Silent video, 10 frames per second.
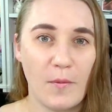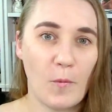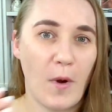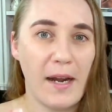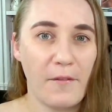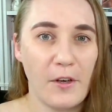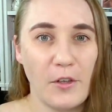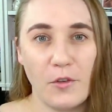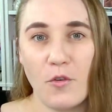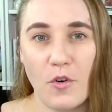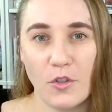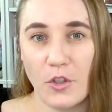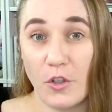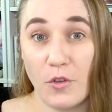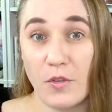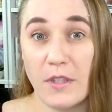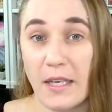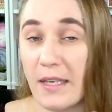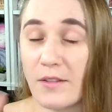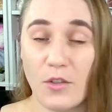whatever you're going to use
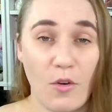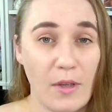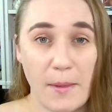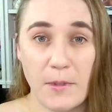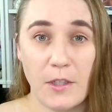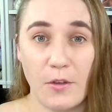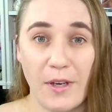is totally up to you.